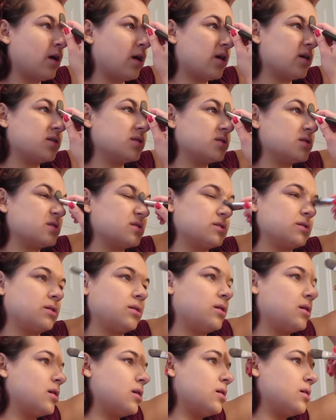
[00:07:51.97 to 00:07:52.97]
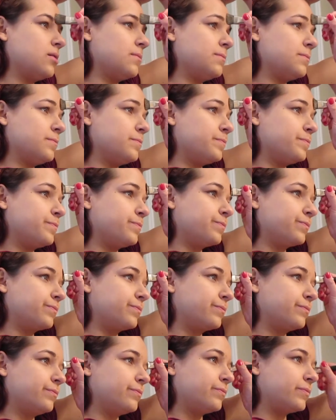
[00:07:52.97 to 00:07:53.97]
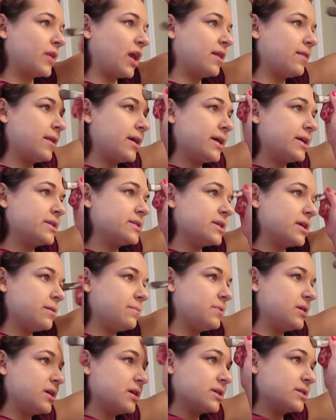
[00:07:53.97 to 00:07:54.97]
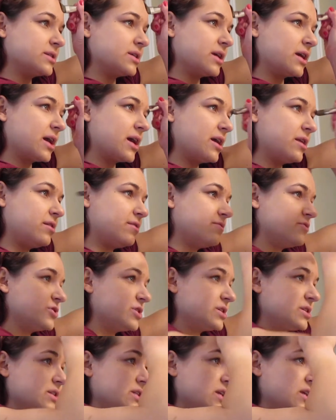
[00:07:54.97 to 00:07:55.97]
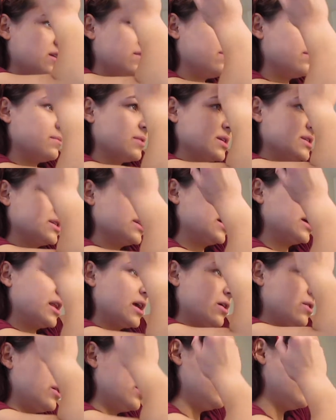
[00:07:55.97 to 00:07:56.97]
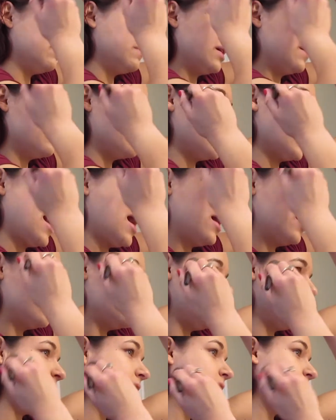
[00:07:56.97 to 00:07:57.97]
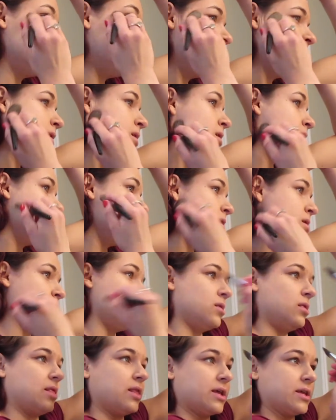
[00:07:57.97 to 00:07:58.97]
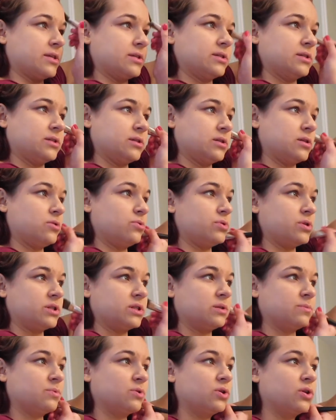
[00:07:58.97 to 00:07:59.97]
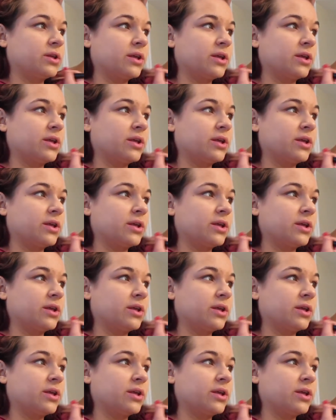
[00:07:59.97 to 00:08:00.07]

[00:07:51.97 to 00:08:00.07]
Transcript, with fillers: And um, I liked it because it kind of just evened my skin out and made my acne less noticeable.